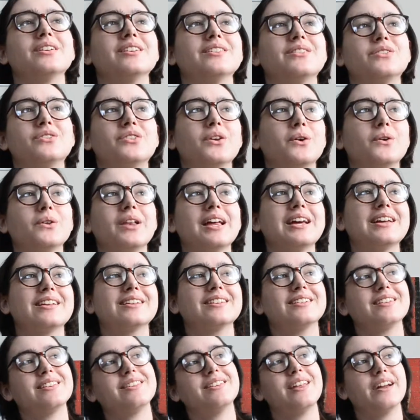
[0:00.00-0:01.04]
so like
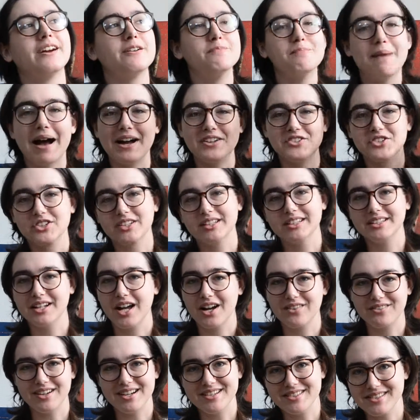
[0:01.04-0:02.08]
they're magically
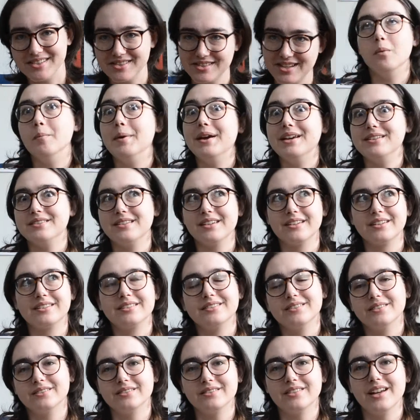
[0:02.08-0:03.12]
not racist. Amazing.
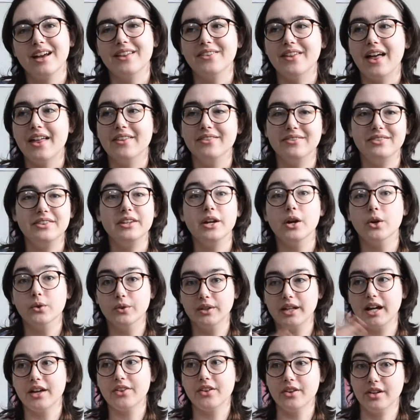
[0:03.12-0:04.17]
And then the
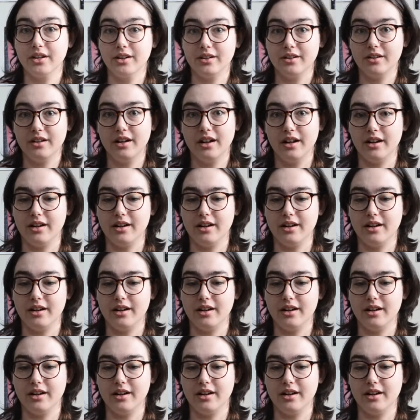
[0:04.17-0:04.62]
only other